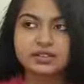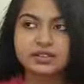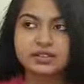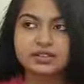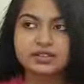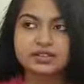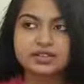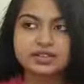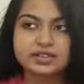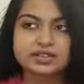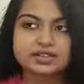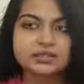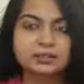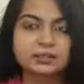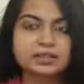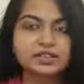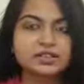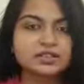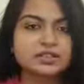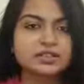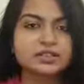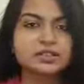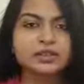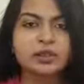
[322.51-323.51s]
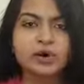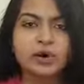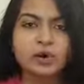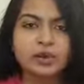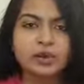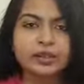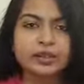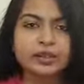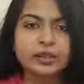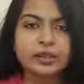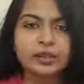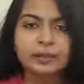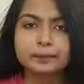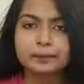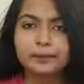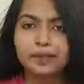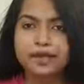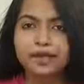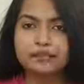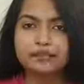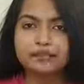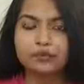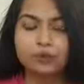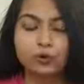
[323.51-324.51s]
takes place in an online
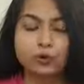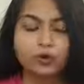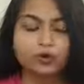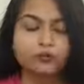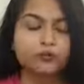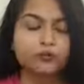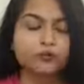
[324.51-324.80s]
platform.